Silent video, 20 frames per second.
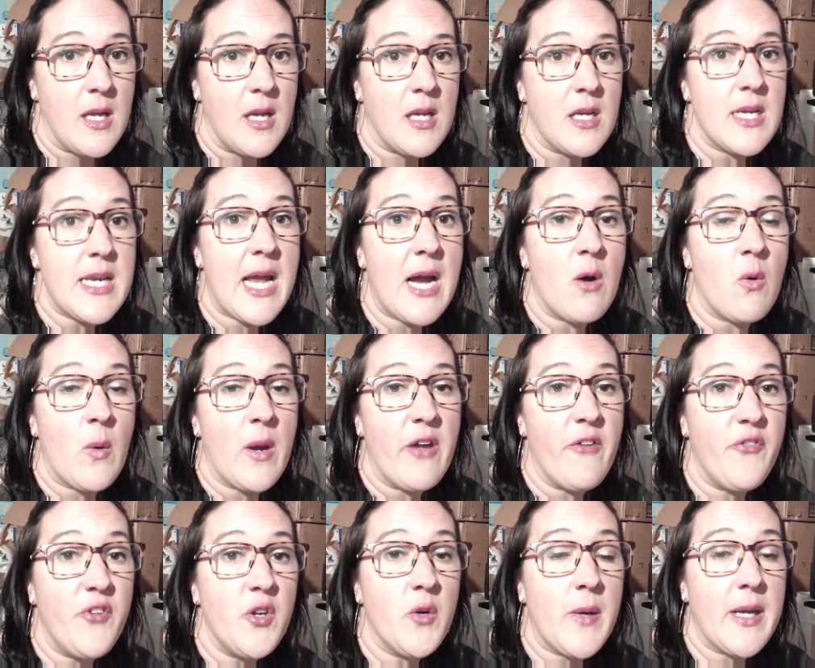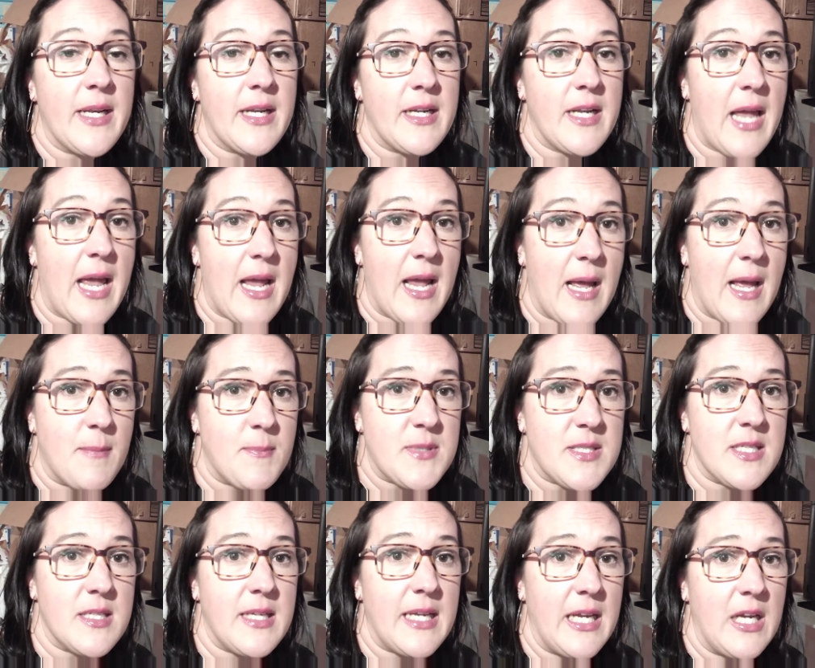Now, if you get an
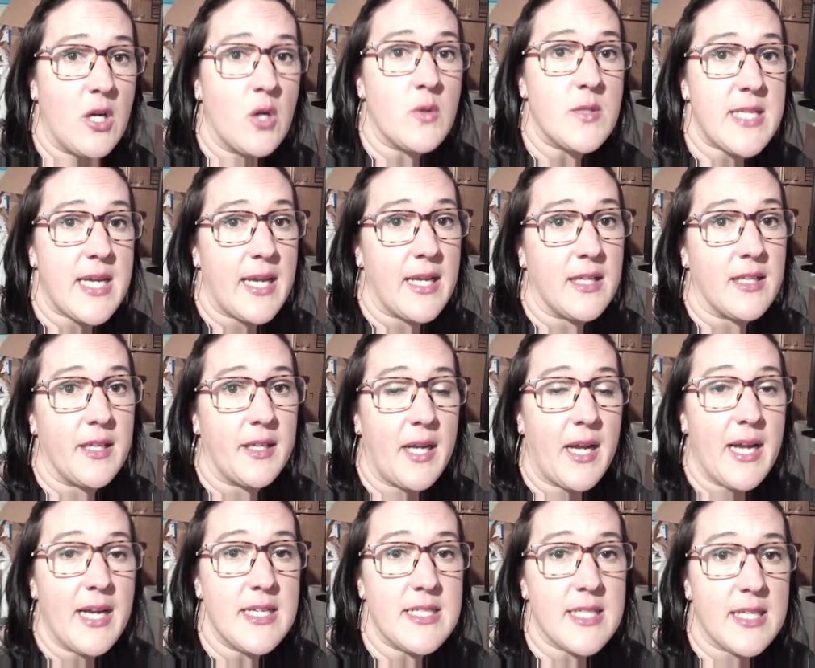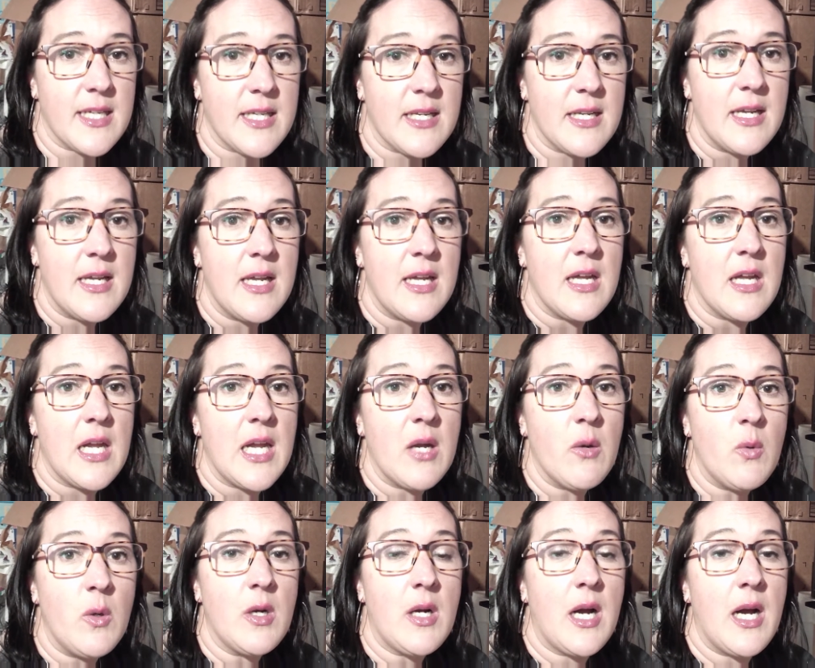Epson EcoTank like I did, it
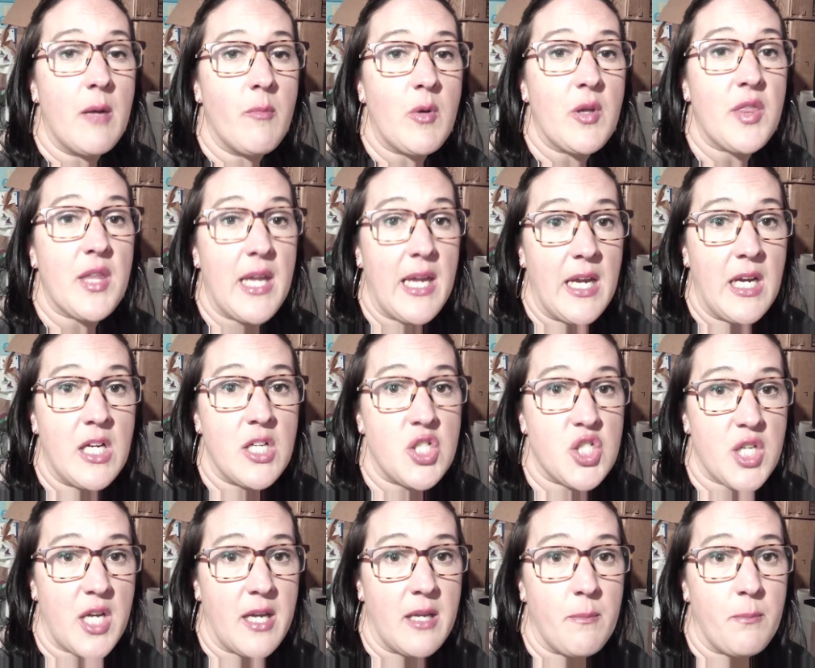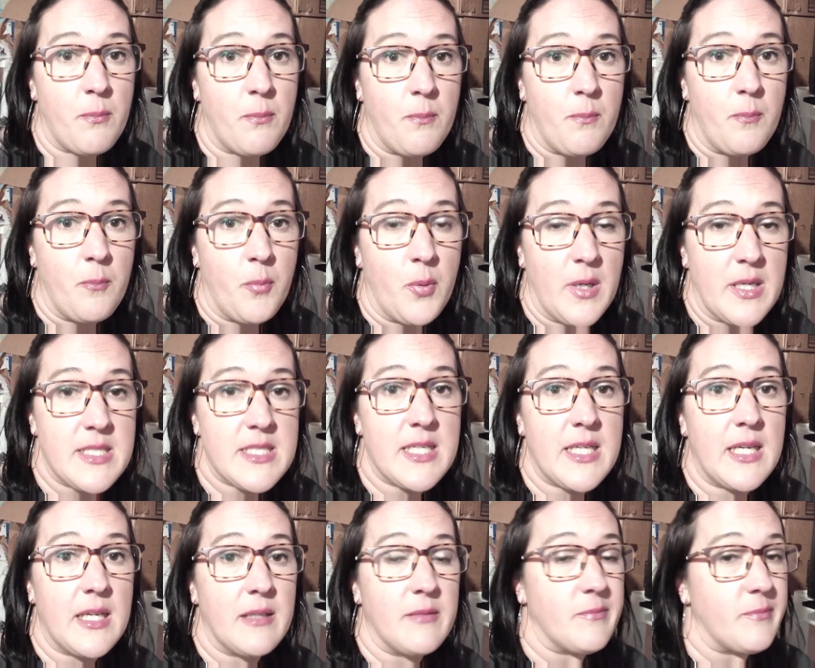will come with inkjet
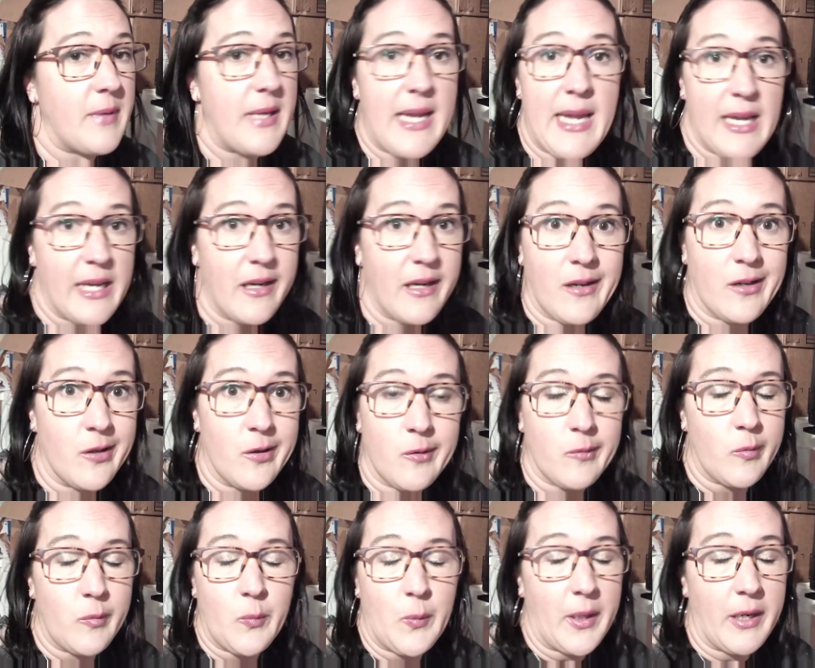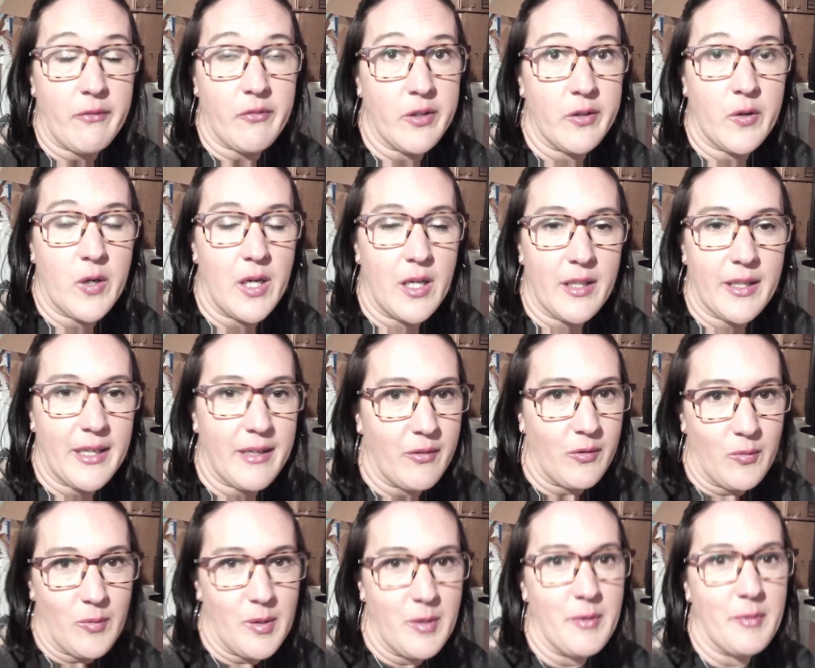printing ink or whatever you call it. I
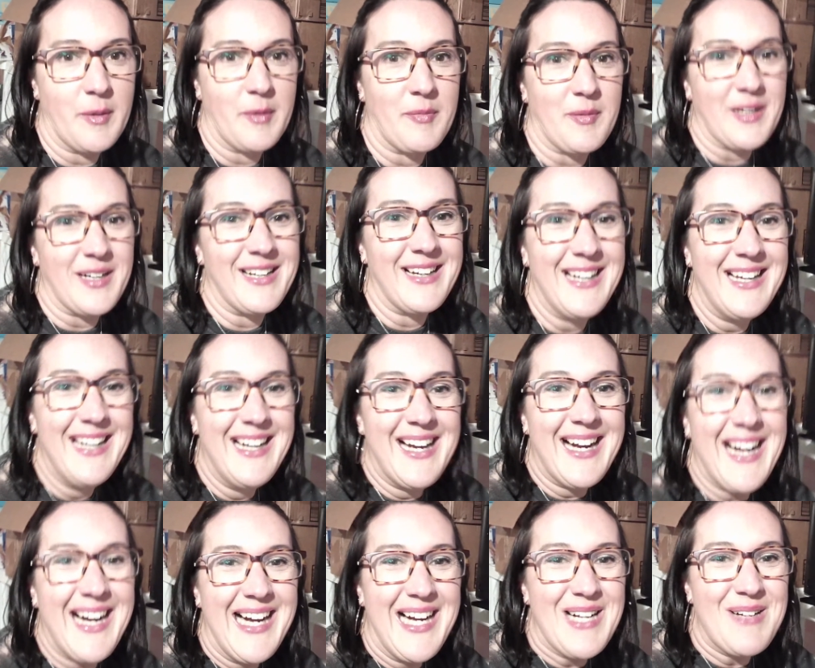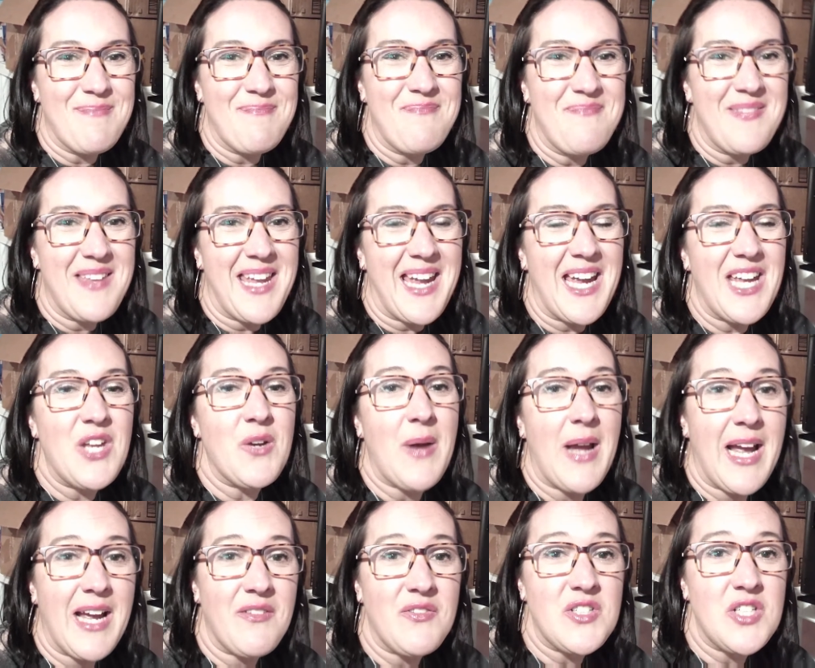don't remember. um, and you
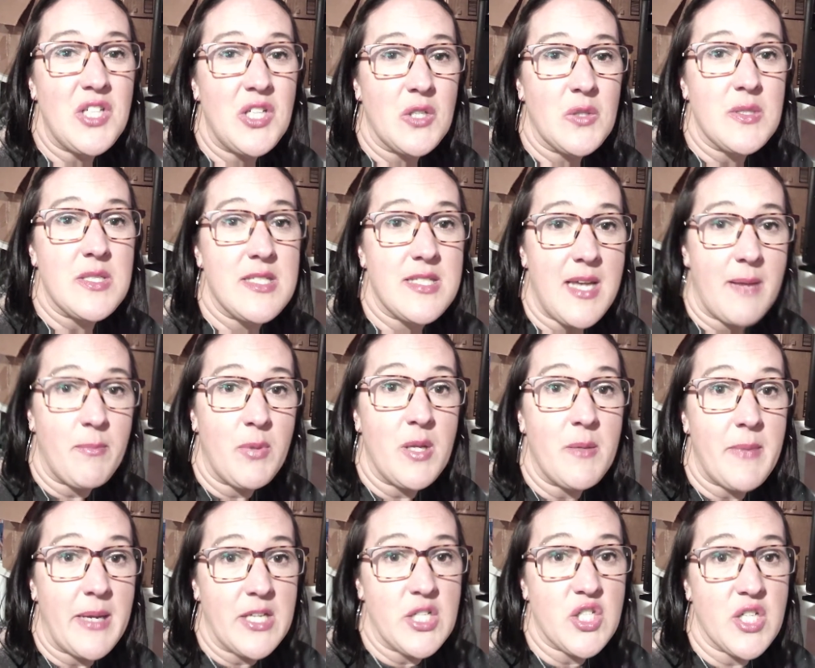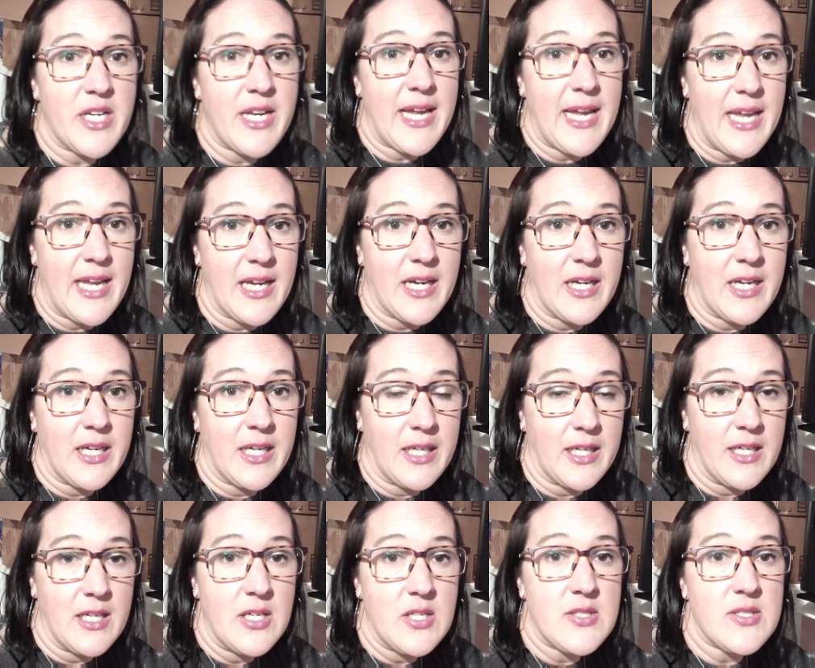have to use sublimation ink.
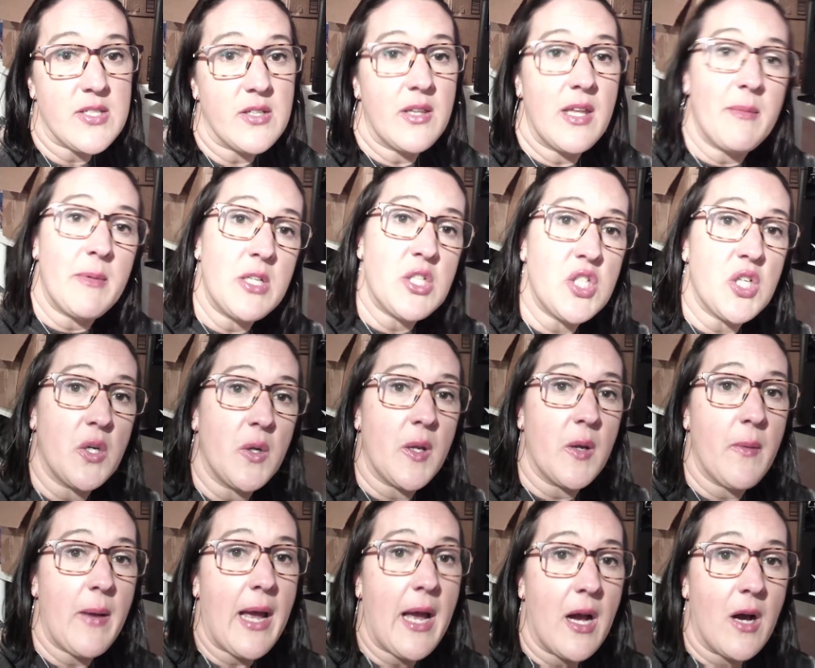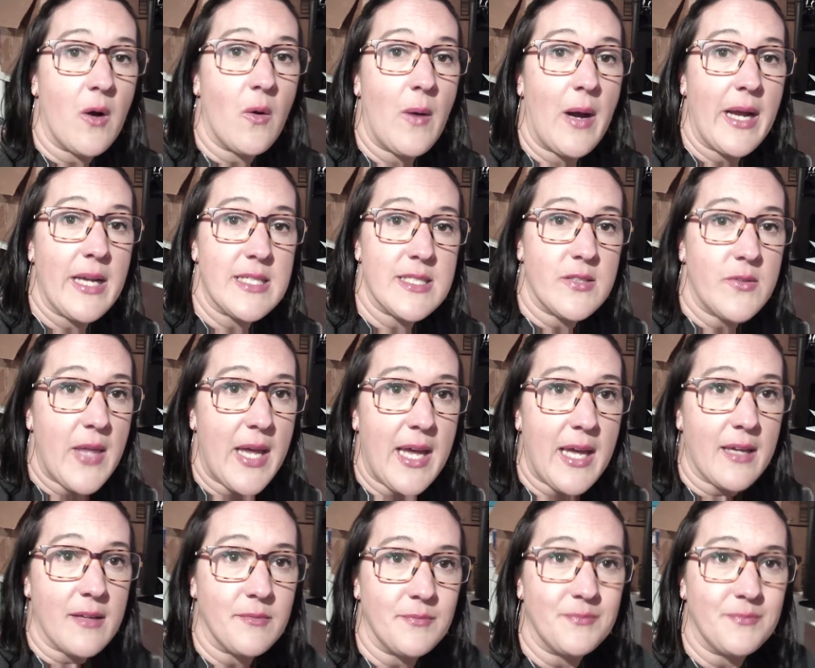So let me show you how I do that.